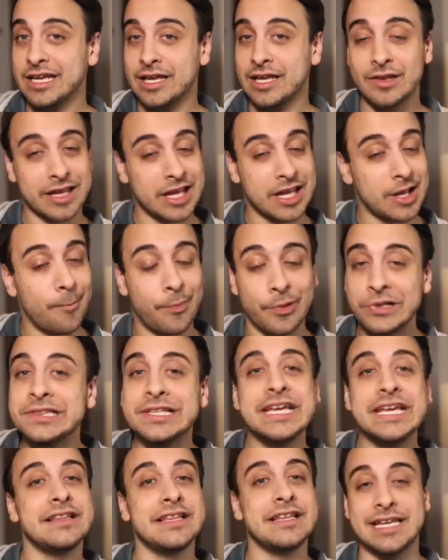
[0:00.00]
like
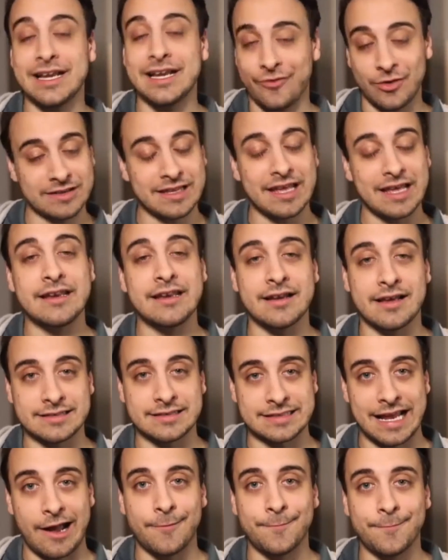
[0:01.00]
completely different than it does
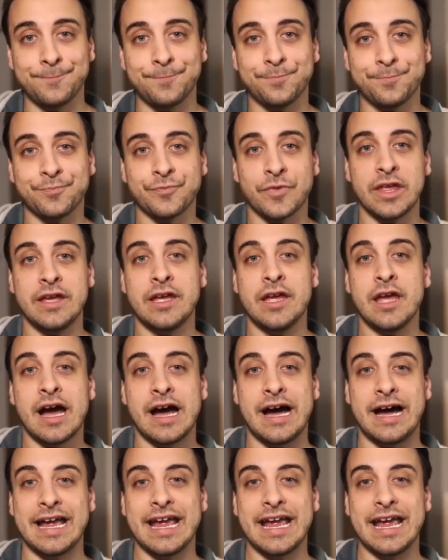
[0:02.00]
now.
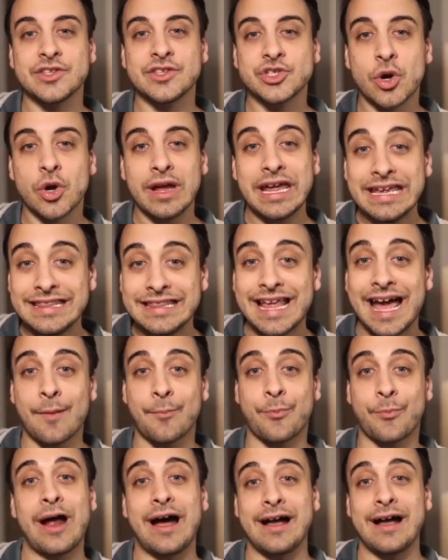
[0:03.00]
And so in
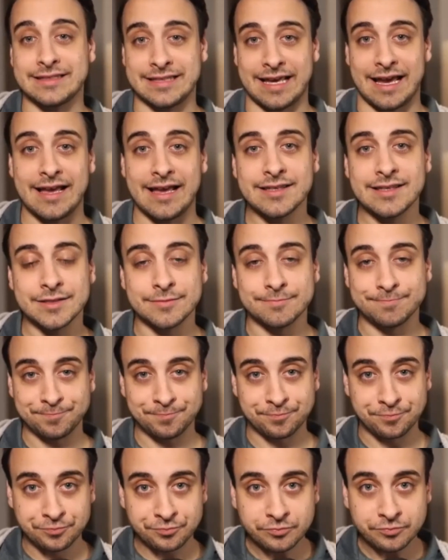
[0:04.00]
that process,
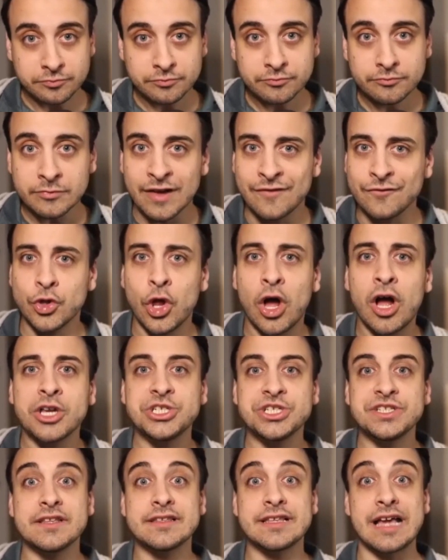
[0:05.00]

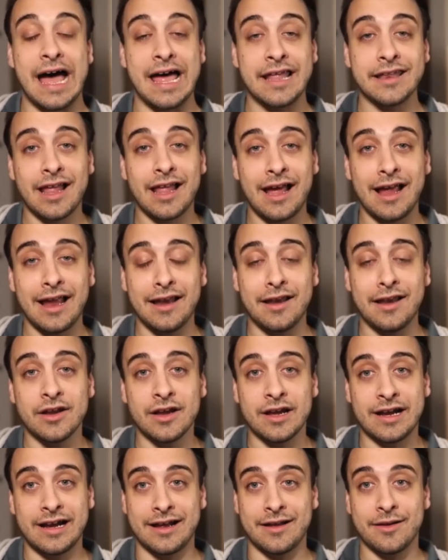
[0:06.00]
launching this online
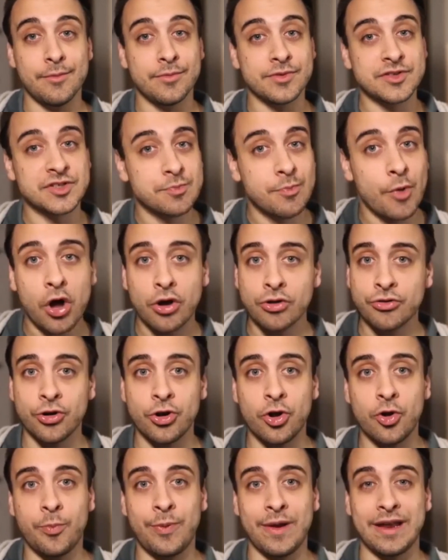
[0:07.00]
small
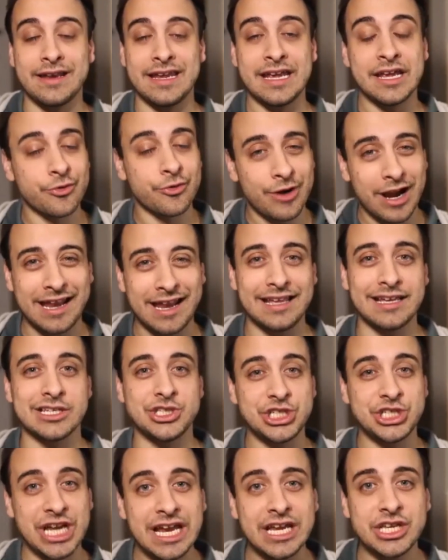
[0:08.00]
group and iterating and
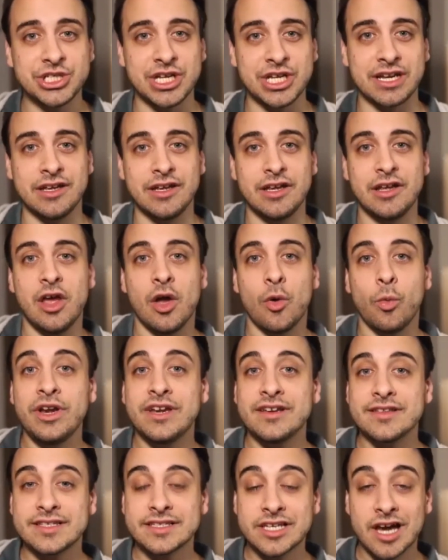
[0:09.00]
changing, we
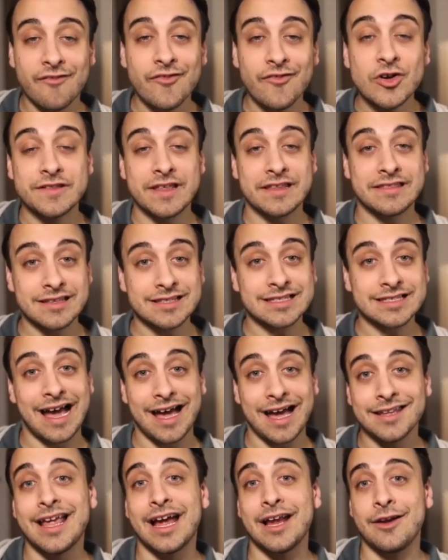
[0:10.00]
discovered that this
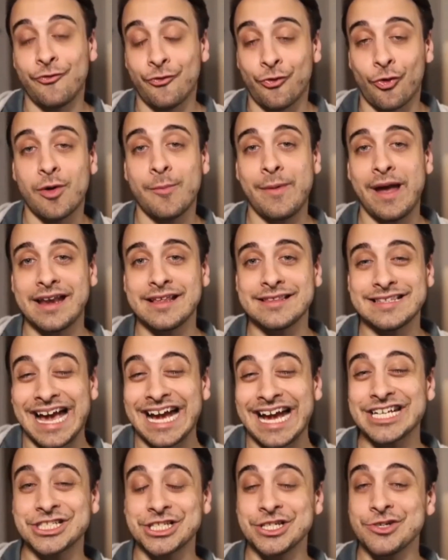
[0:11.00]
online format is
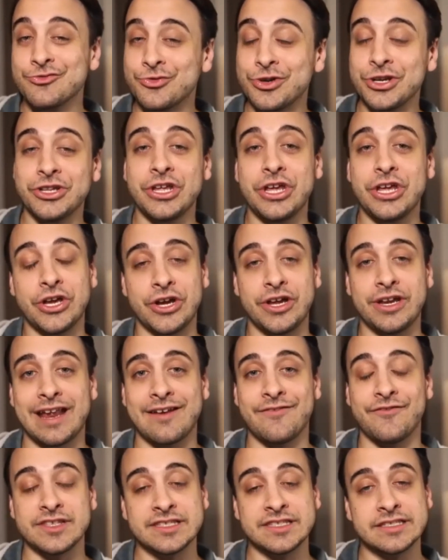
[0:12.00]
actually really good
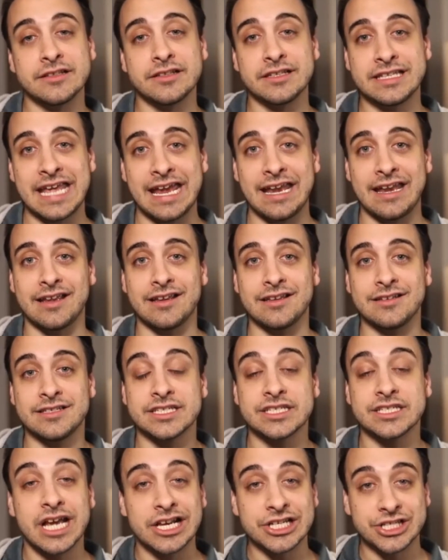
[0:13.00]
at facilitating
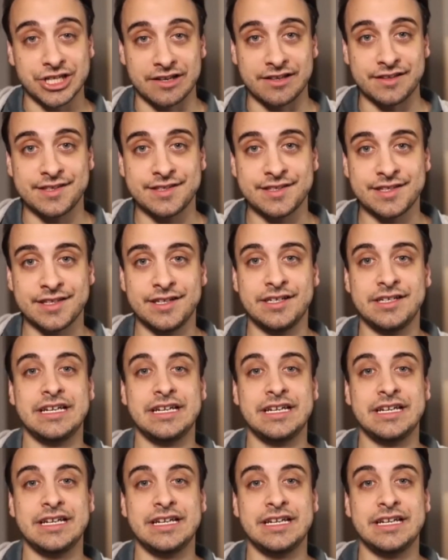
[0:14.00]
discussions.